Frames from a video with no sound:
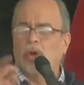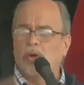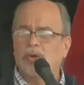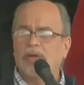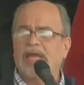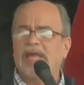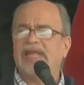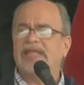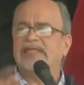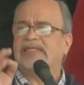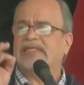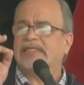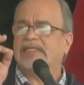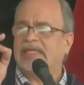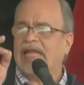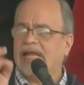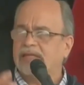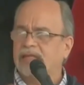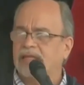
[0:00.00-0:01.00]
November
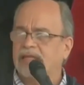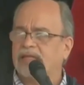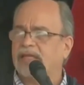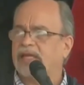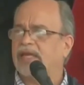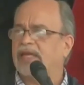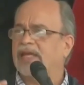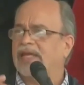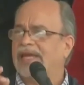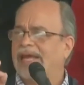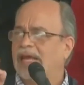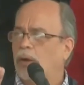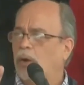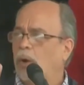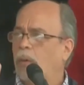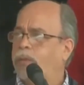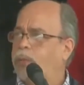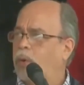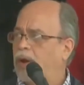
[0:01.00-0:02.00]
21st
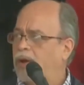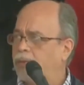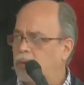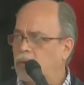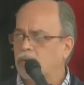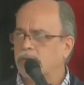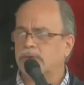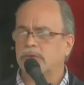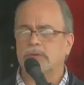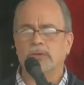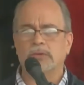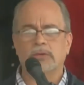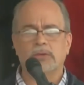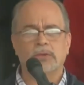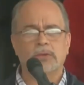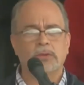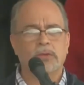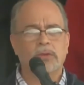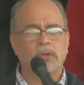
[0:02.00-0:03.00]
represents an important
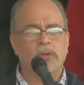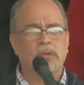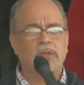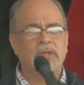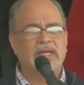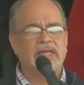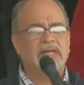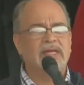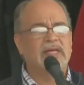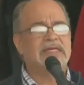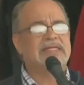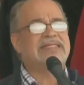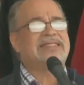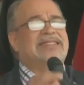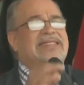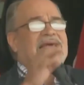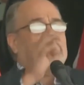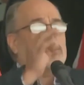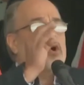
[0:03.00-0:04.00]
event in the life of
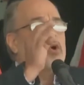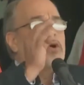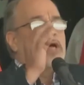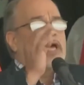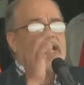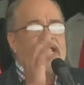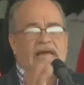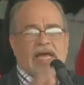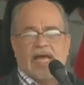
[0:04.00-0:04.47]
the Republic.